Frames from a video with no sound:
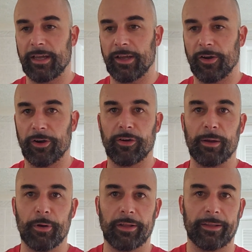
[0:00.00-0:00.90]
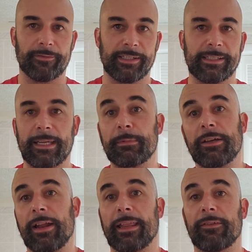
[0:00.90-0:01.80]
Her grandma lives in the same
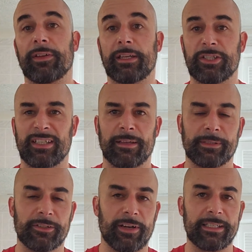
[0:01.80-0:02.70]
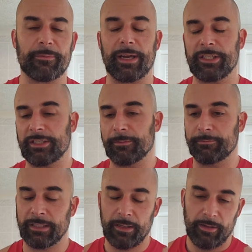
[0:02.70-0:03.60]
town I live in, and she comes and trains at my
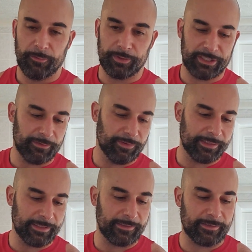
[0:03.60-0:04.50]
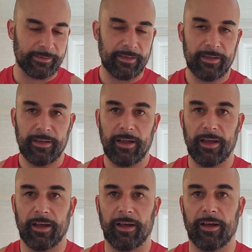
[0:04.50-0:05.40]
gym when she visits.
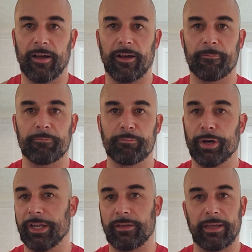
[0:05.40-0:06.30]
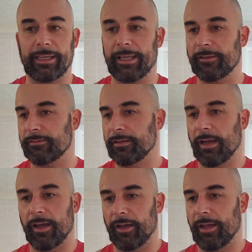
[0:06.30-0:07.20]
But again,
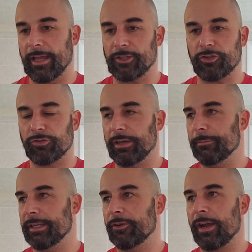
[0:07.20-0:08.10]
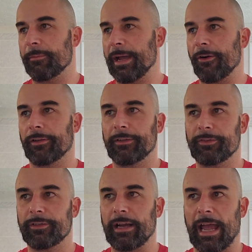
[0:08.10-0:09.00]
extremely great power lifter.